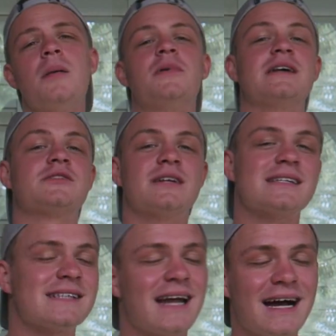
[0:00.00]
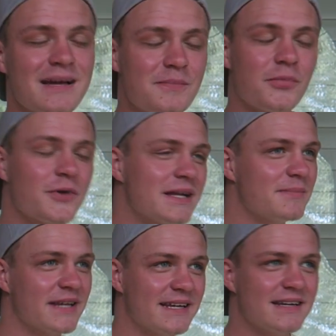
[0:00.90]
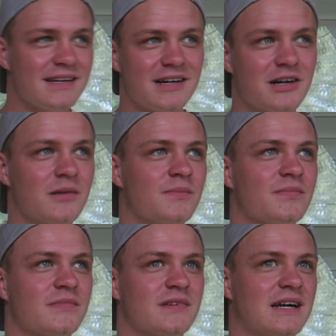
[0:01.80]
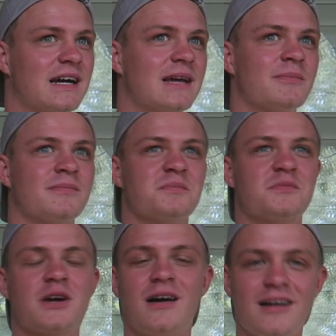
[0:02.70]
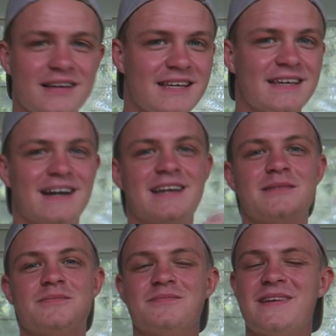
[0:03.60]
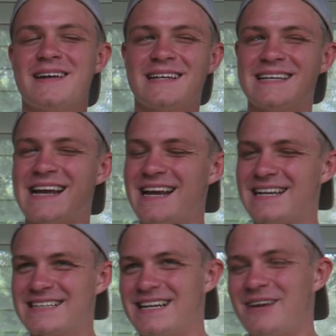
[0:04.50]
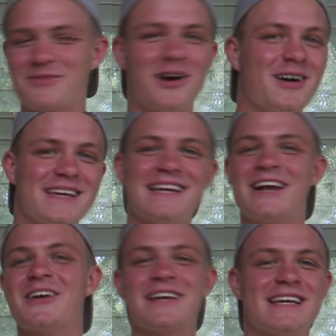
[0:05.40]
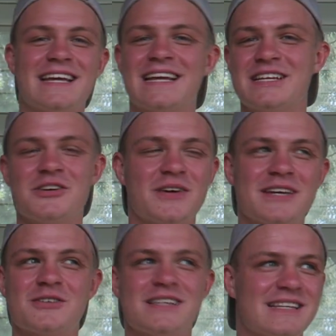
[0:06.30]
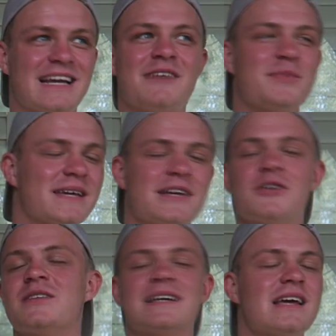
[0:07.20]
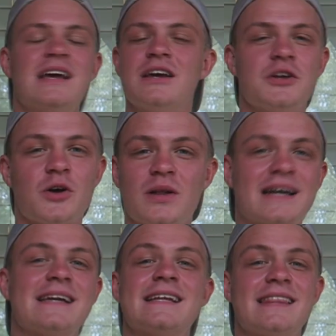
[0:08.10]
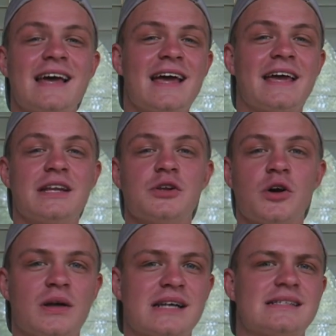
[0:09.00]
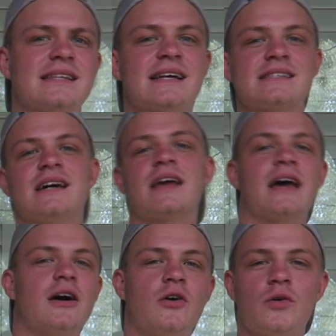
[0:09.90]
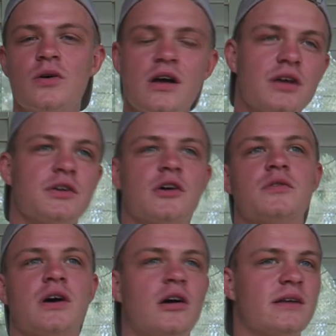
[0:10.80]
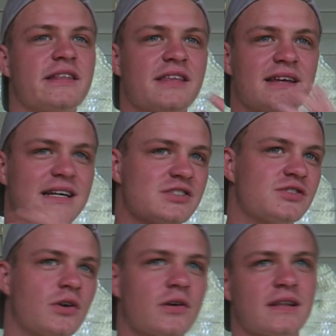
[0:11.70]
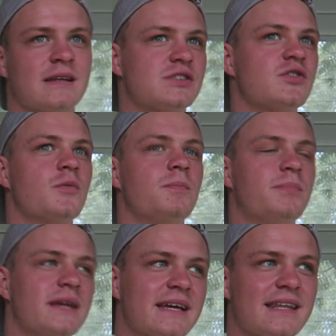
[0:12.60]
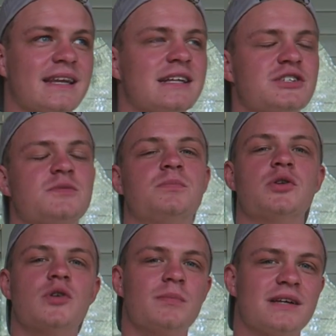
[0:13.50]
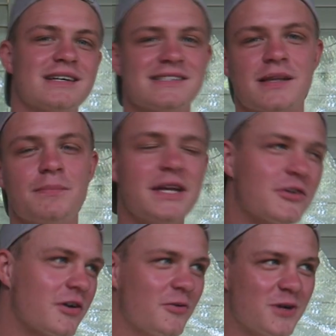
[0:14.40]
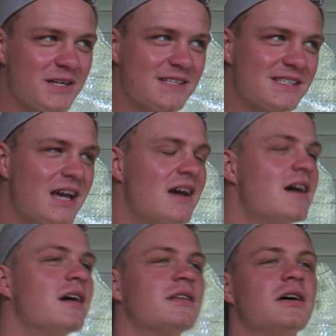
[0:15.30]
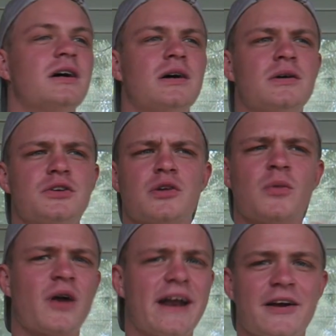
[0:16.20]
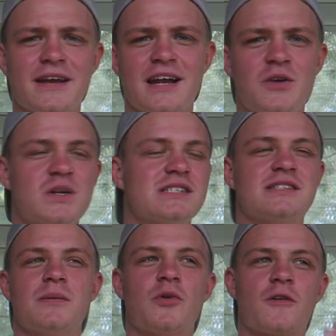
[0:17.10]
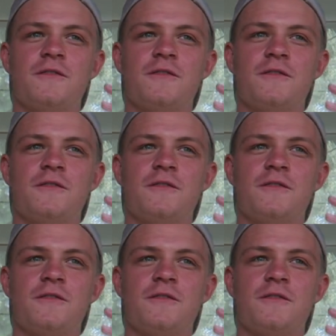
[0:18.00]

But yeah, so like I said, I am pretty mean. I am cocky. I am I'm cocky and arrogant and, you know, I have a big ego and like, you know, like I get that. And, you know, like I said, that's kind of how, you know, the online thing got started. That's so big, and then it just blew up because the meaner I was, the, you know, more arrogant I was, the more